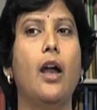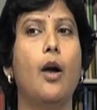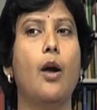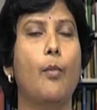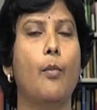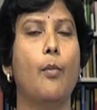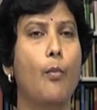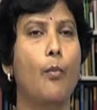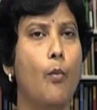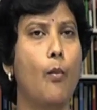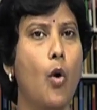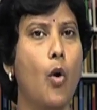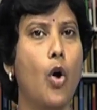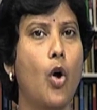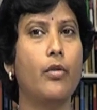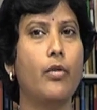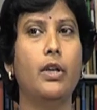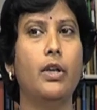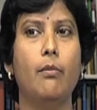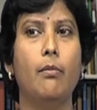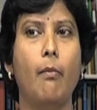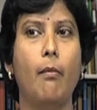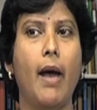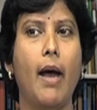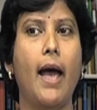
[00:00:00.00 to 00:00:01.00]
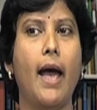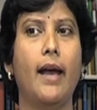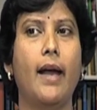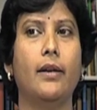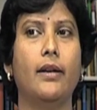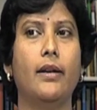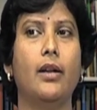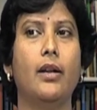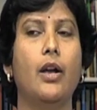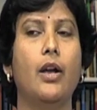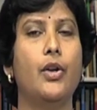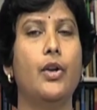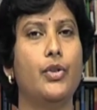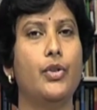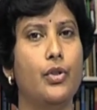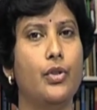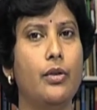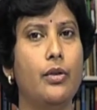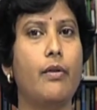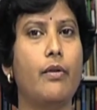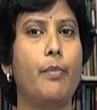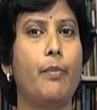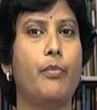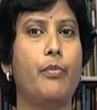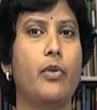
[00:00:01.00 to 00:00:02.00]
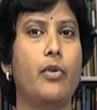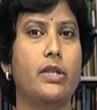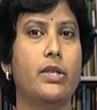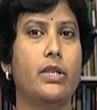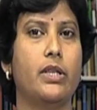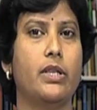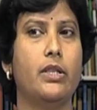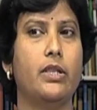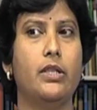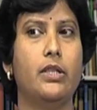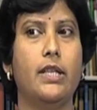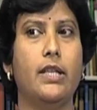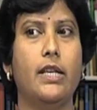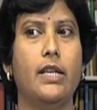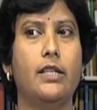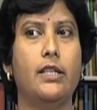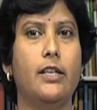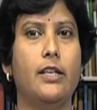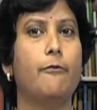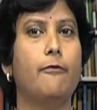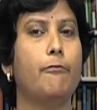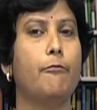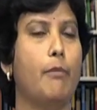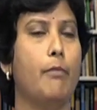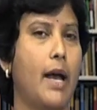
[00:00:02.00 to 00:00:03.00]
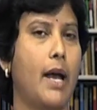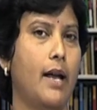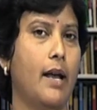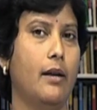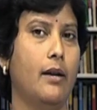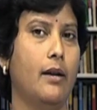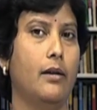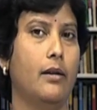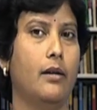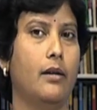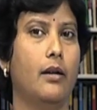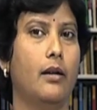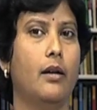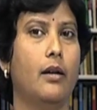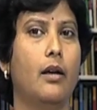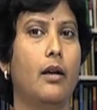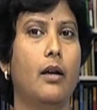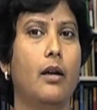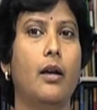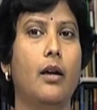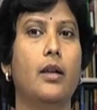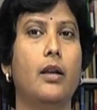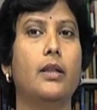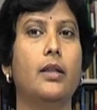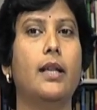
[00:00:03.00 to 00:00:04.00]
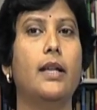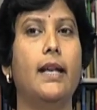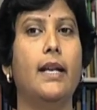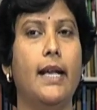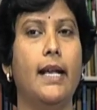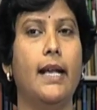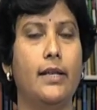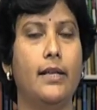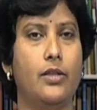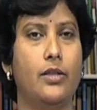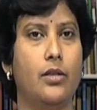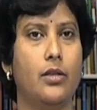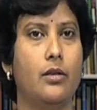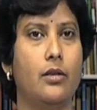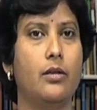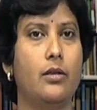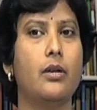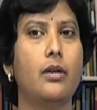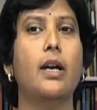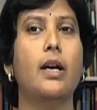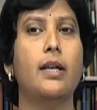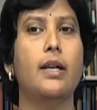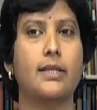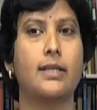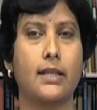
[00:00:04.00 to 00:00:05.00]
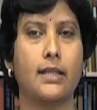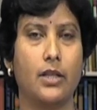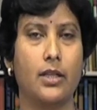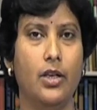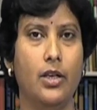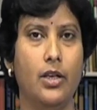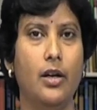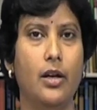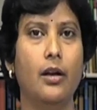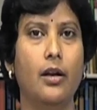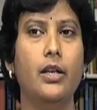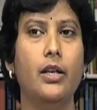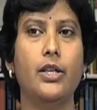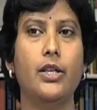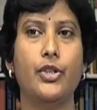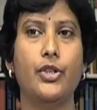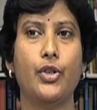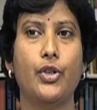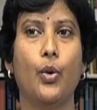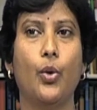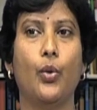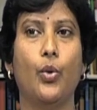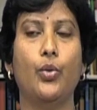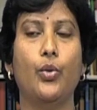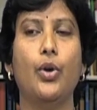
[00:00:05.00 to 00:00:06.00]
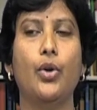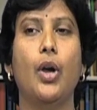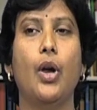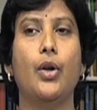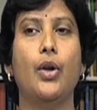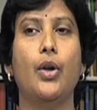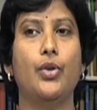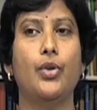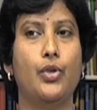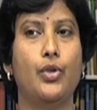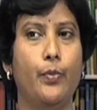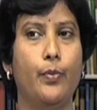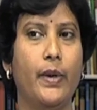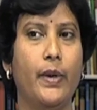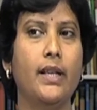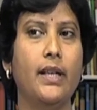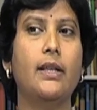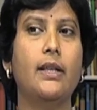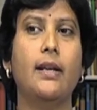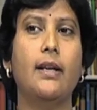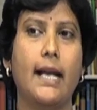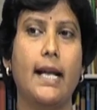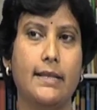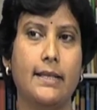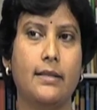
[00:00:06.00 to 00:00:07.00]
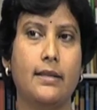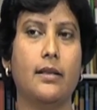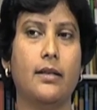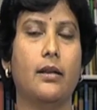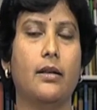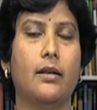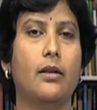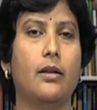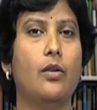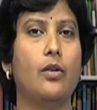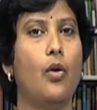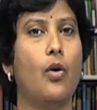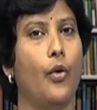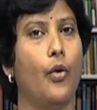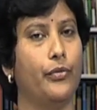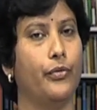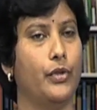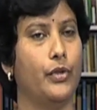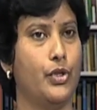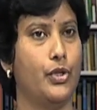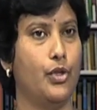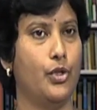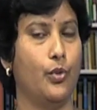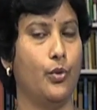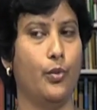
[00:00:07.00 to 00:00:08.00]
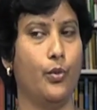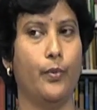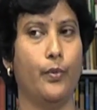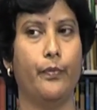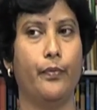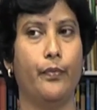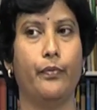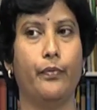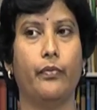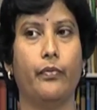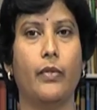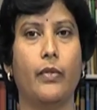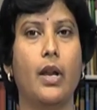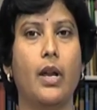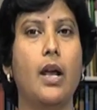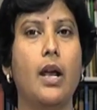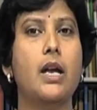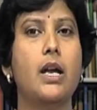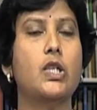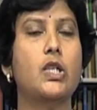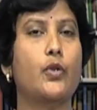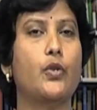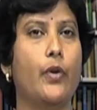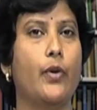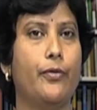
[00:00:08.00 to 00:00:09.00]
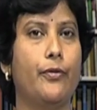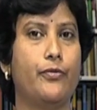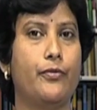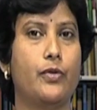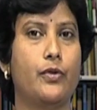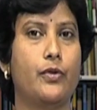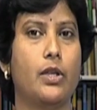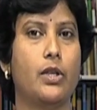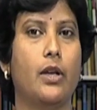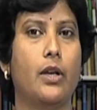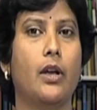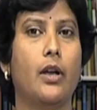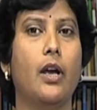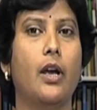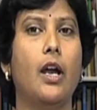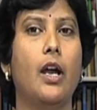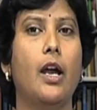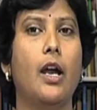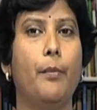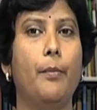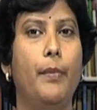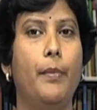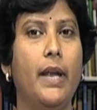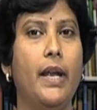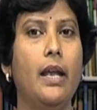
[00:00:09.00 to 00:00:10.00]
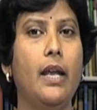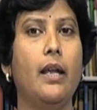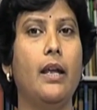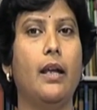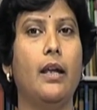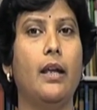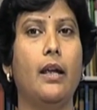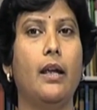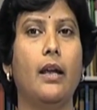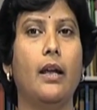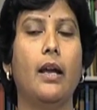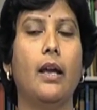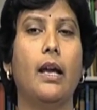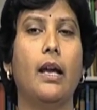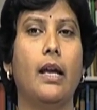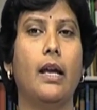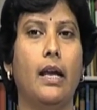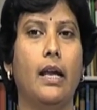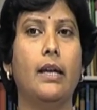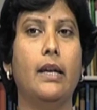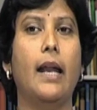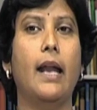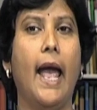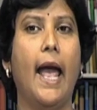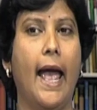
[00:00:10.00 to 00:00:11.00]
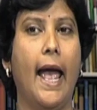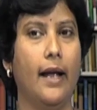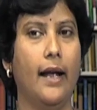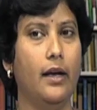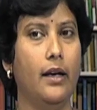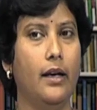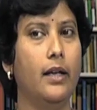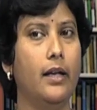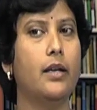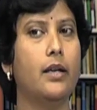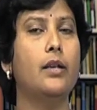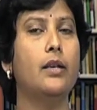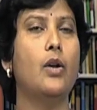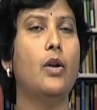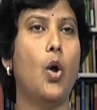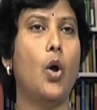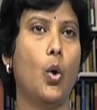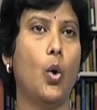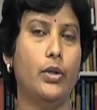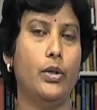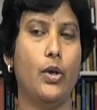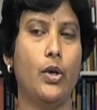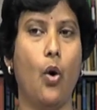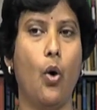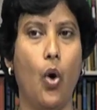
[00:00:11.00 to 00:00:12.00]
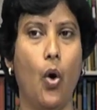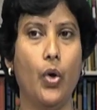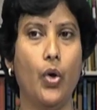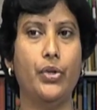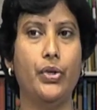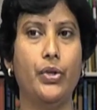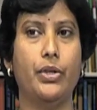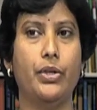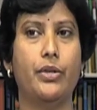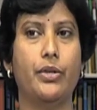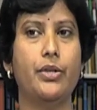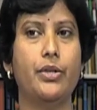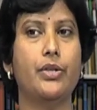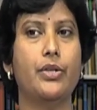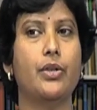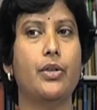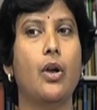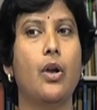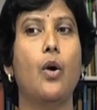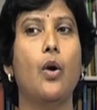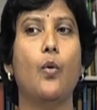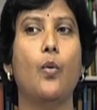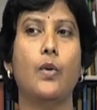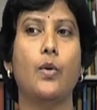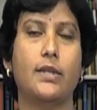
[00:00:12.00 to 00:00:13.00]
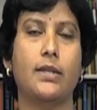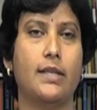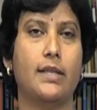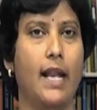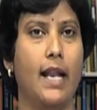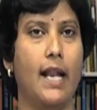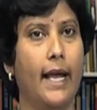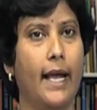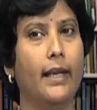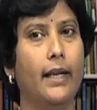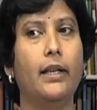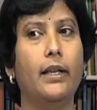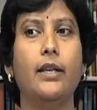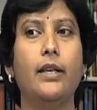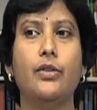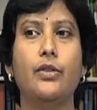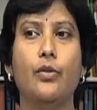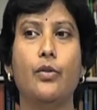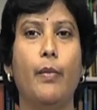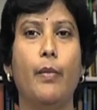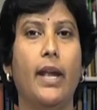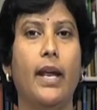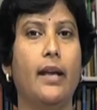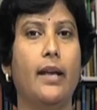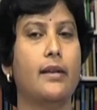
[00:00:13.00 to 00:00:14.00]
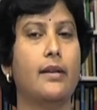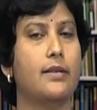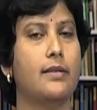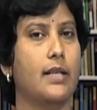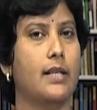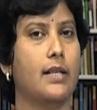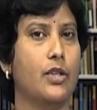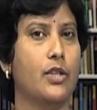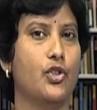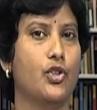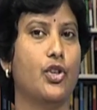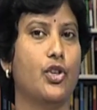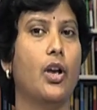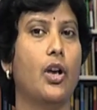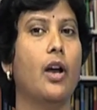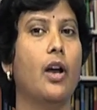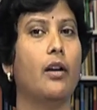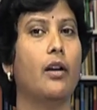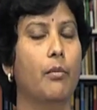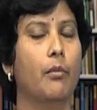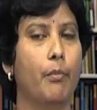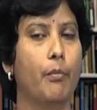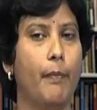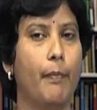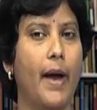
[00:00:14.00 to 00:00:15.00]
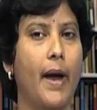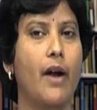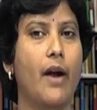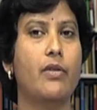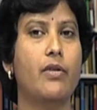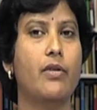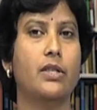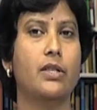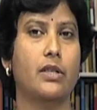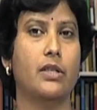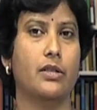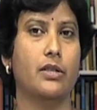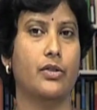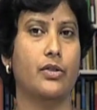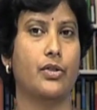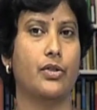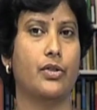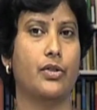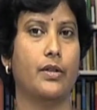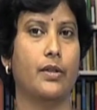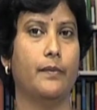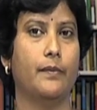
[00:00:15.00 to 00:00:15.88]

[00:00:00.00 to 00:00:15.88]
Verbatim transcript: moral man to the representative man. The latter is clearly shown to be the lesser of the two. Swift, being in Anglican holy orders was likely to make such comparisons.